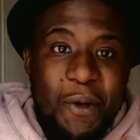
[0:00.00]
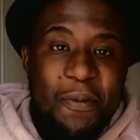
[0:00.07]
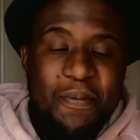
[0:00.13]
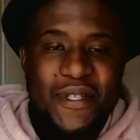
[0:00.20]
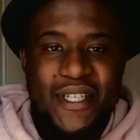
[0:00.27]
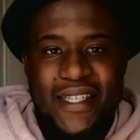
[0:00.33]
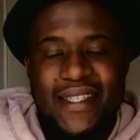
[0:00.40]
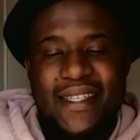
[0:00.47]

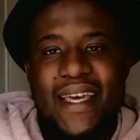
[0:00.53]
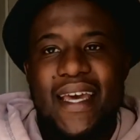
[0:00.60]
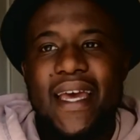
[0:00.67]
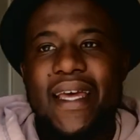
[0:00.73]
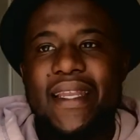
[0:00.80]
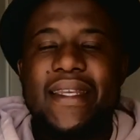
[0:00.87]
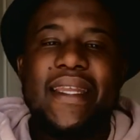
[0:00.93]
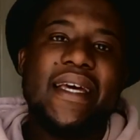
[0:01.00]
options.
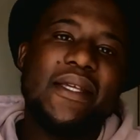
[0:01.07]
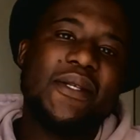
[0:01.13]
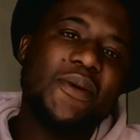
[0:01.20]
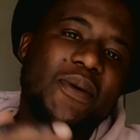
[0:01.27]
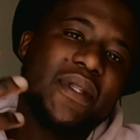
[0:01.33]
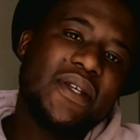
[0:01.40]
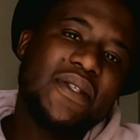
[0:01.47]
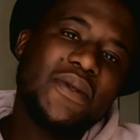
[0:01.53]
And yeah,
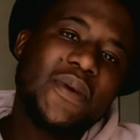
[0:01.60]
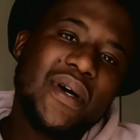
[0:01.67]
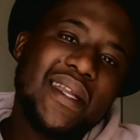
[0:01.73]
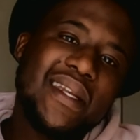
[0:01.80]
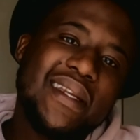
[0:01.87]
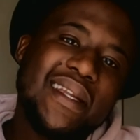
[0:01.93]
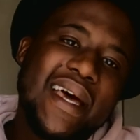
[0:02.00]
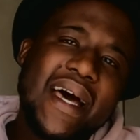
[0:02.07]
so that's
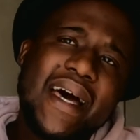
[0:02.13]
what